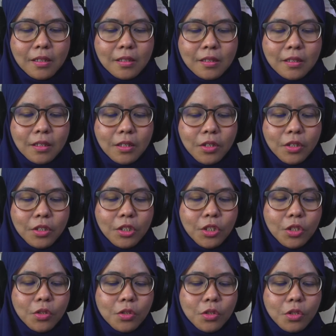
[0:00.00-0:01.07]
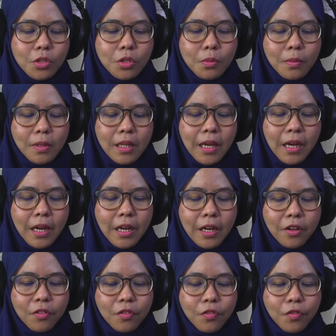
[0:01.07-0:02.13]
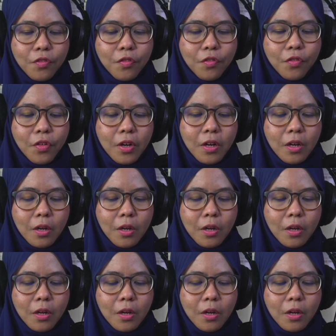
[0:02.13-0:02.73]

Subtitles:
On YouTube live,